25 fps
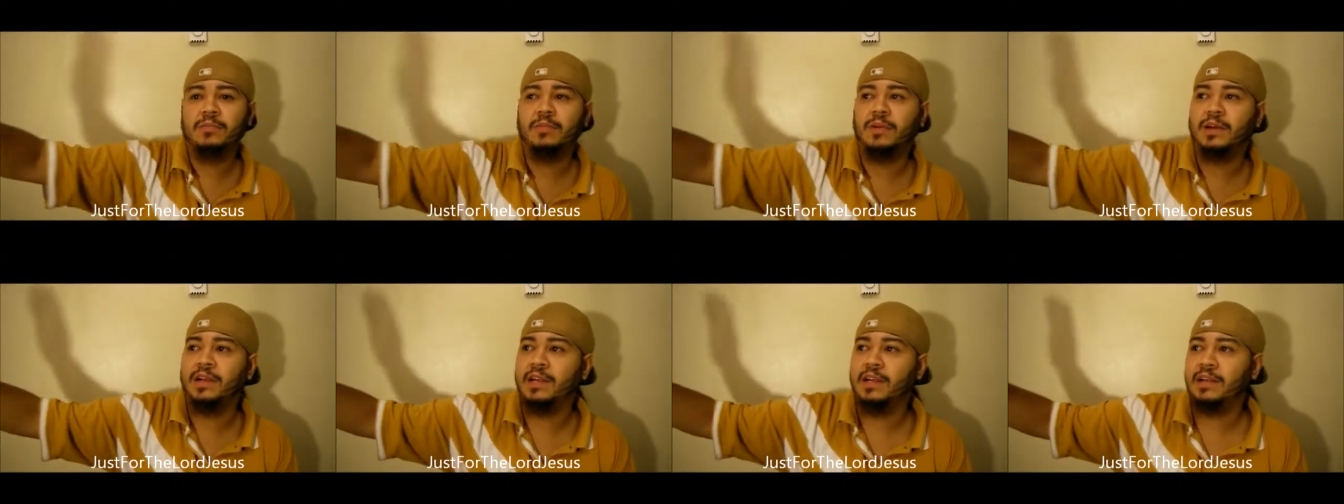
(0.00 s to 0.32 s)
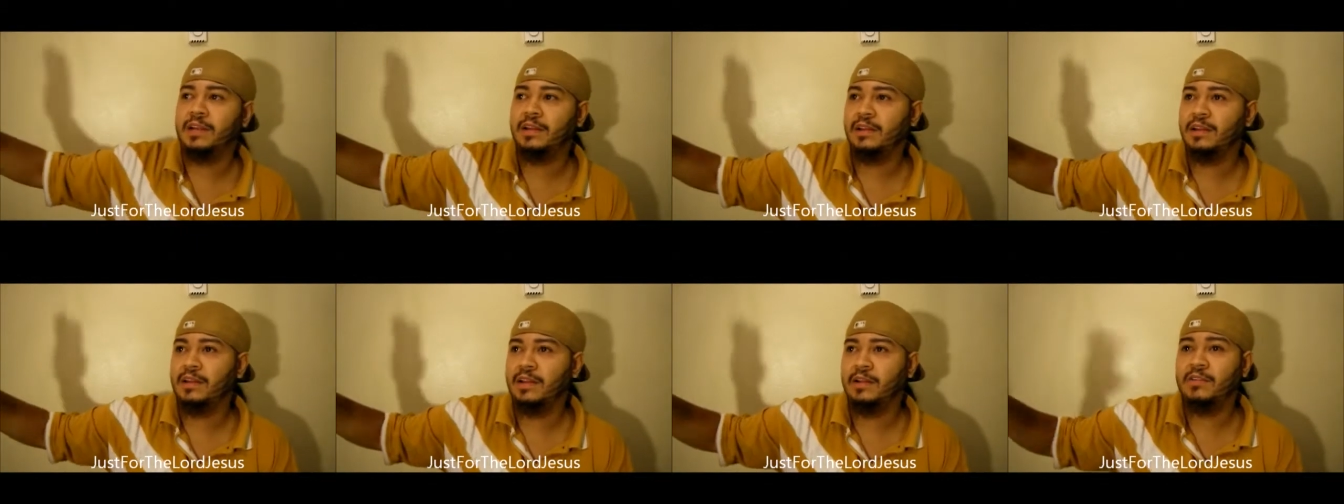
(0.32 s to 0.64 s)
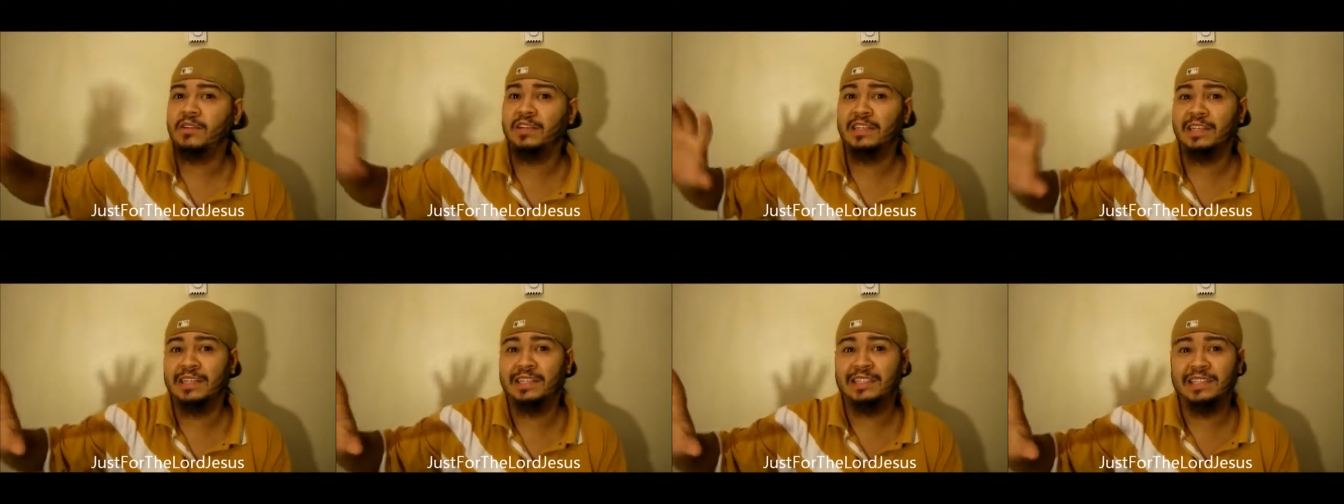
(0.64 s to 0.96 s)
But it
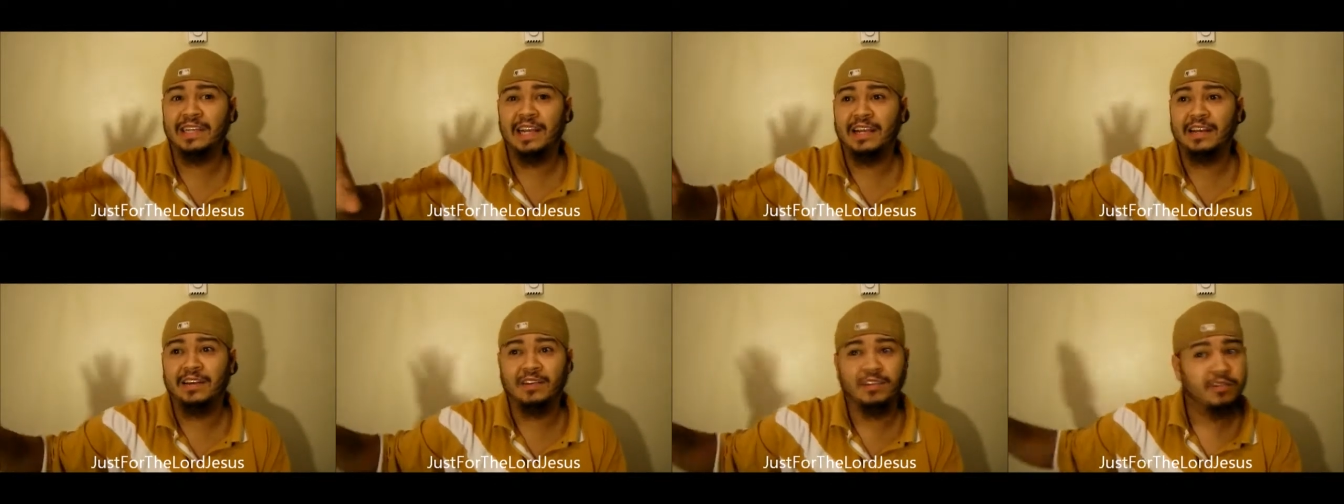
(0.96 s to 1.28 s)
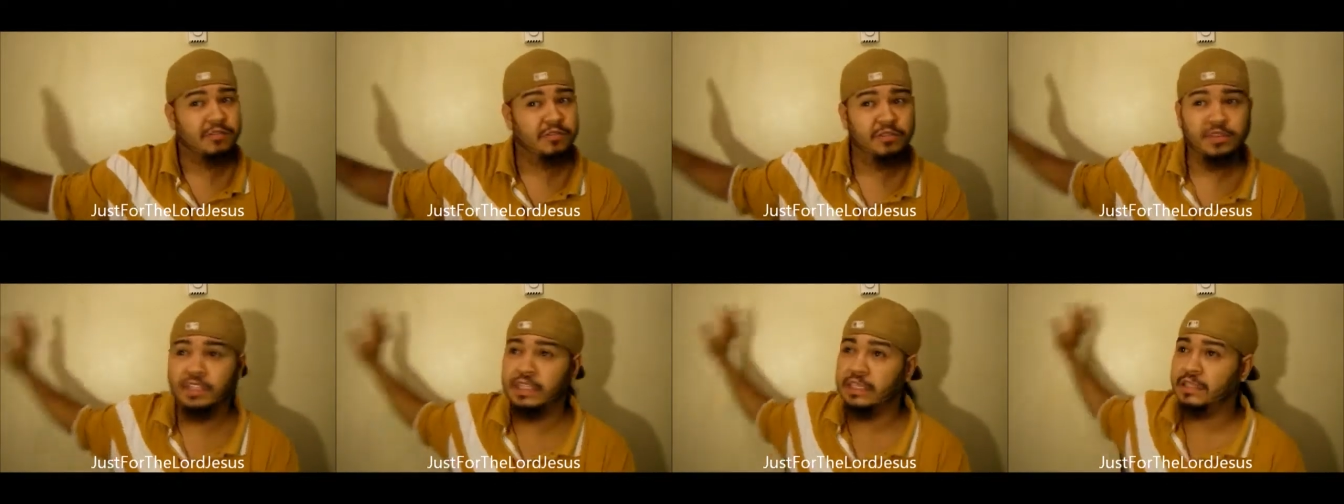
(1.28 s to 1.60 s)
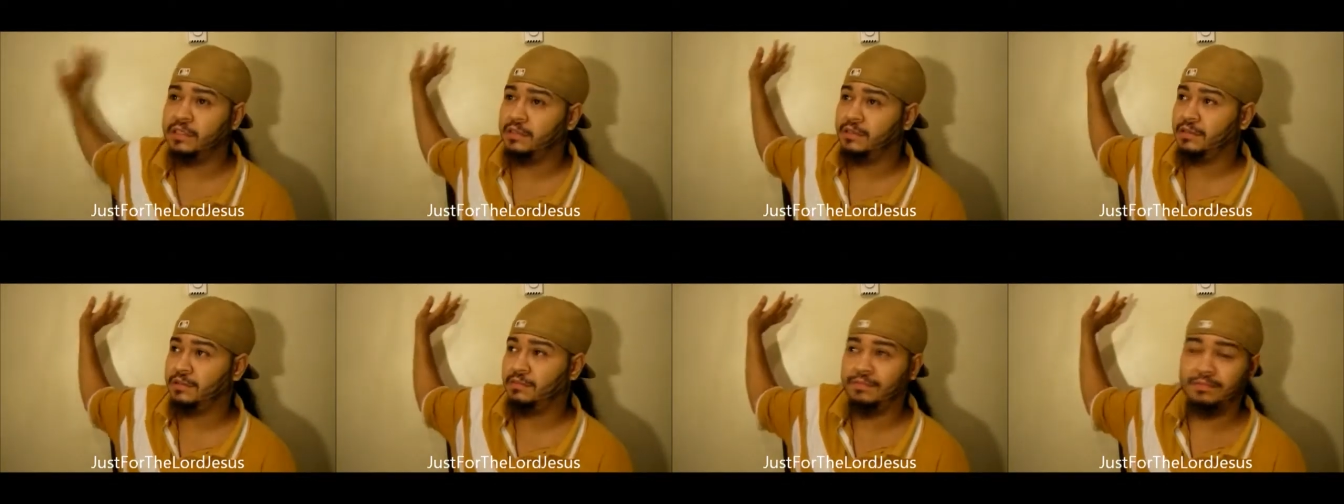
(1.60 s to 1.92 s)
wasn't sliding door. It was
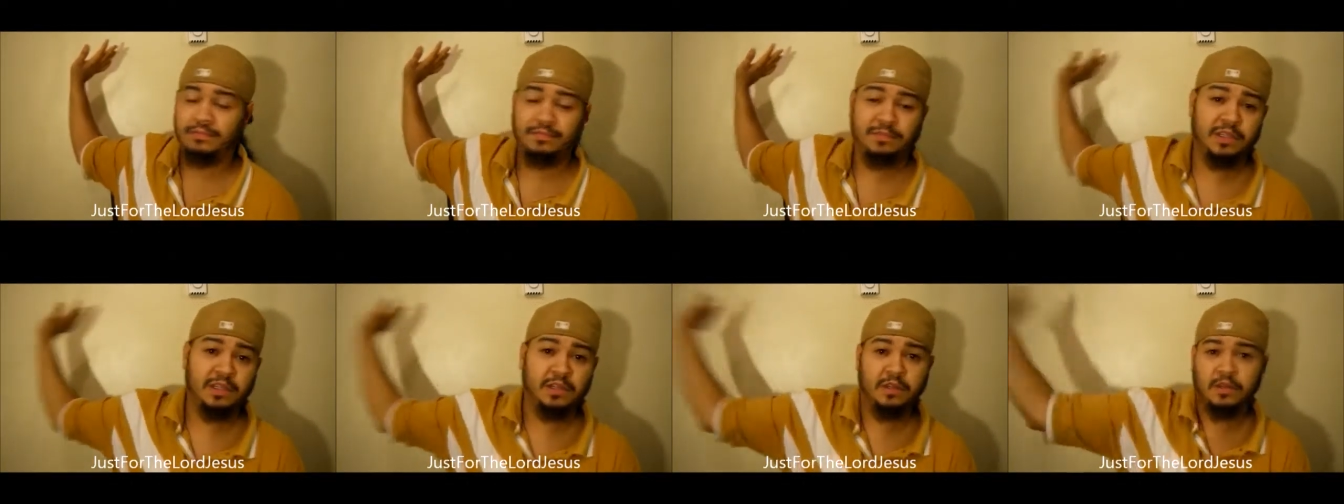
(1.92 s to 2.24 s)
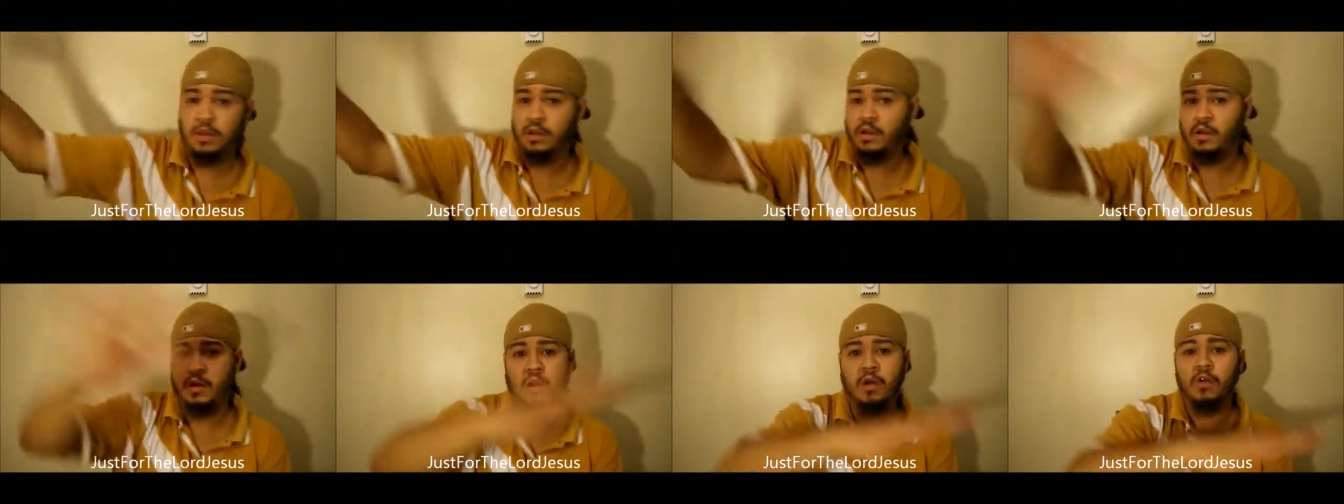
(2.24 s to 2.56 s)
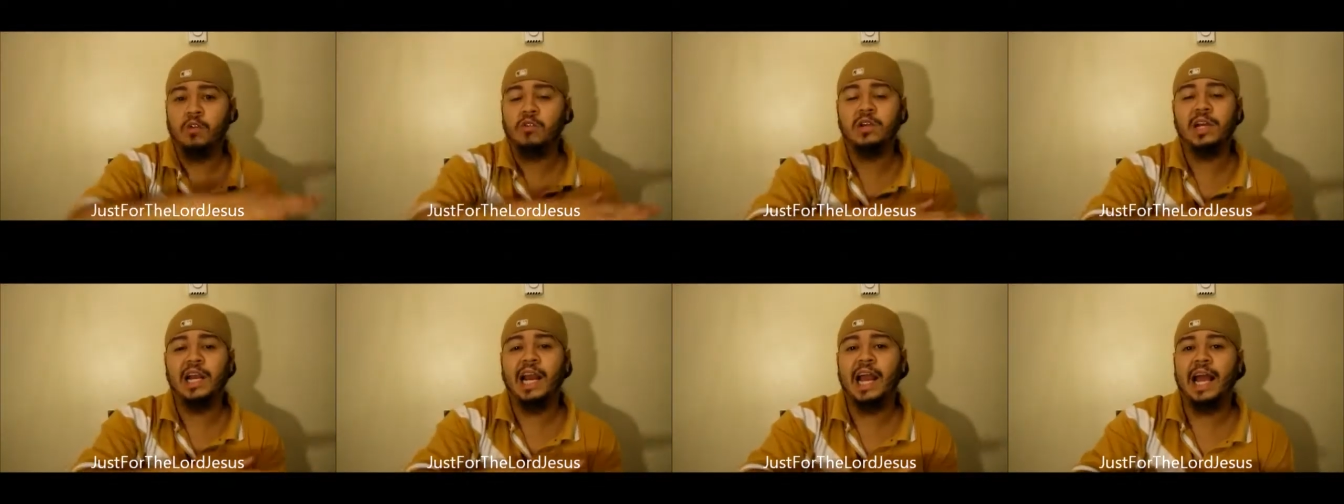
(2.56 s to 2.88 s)
just a
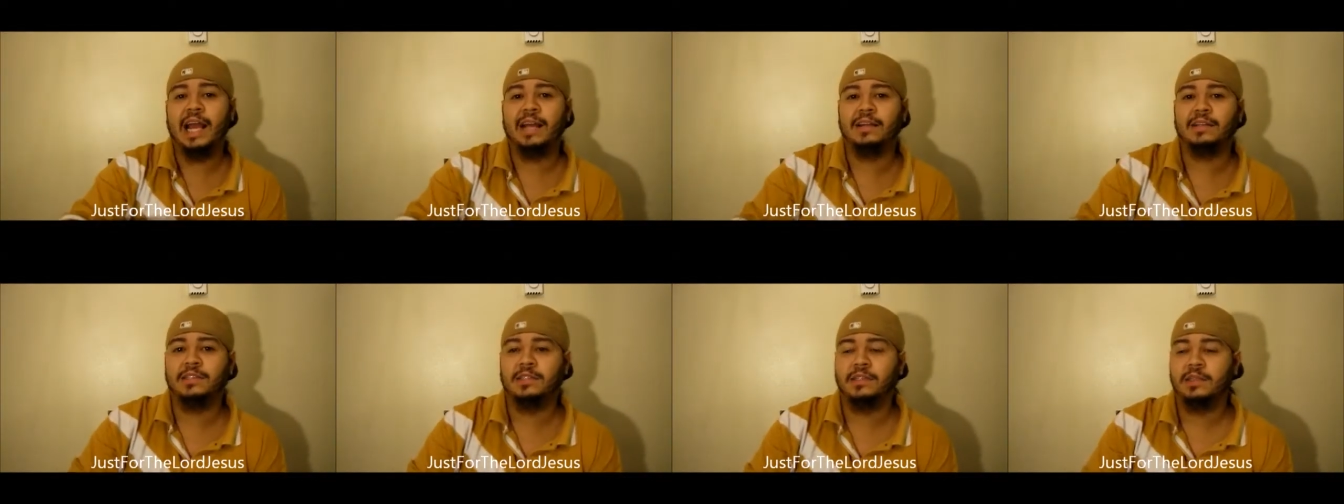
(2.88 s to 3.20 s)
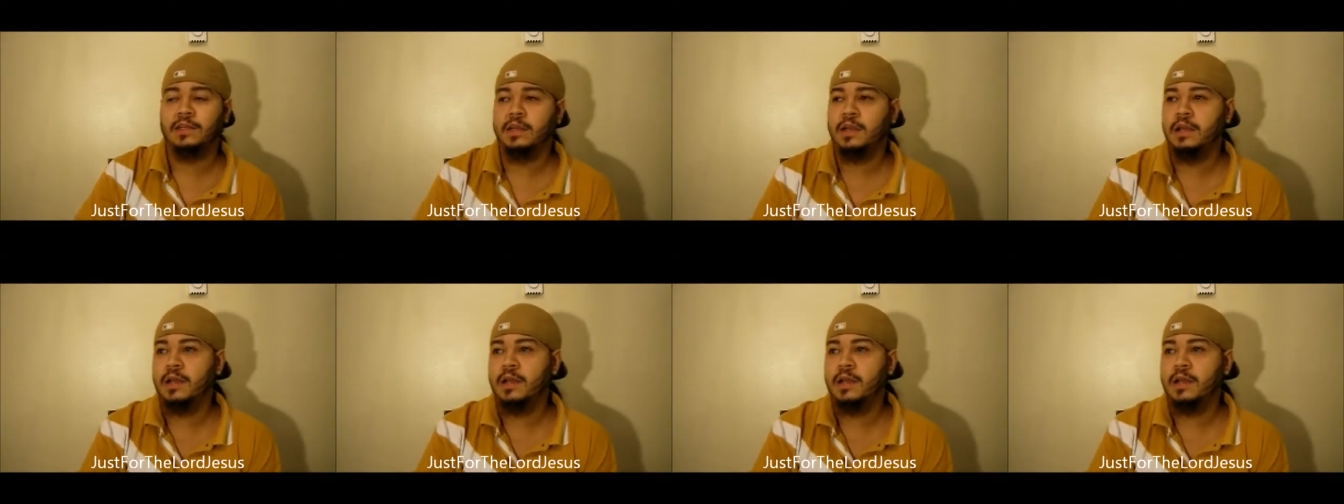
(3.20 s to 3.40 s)
whole glass,